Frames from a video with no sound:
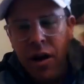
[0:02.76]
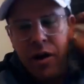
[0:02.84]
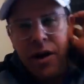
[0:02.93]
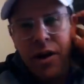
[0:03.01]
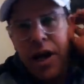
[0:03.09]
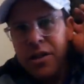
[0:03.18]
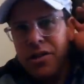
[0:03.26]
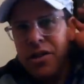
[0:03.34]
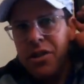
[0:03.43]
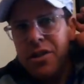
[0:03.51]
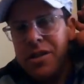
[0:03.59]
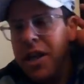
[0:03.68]
Okay, so
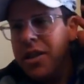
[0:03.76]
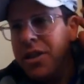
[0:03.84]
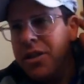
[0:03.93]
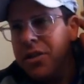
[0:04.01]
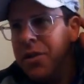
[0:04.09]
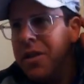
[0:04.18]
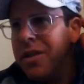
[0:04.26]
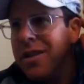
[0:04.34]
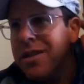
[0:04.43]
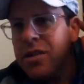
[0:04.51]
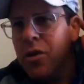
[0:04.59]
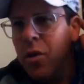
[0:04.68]
you said doing the
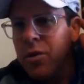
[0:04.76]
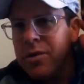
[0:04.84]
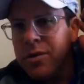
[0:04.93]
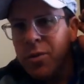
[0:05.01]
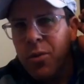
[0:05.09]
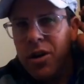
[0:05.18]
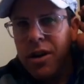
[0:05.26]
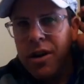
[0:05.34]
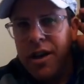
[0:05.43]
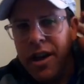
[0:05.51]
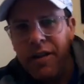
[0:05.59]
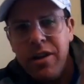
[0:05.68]
soul's work,
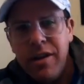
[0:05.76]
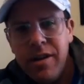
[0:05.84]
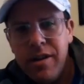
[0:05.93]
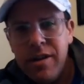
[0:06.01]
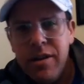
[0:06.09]
Kevin.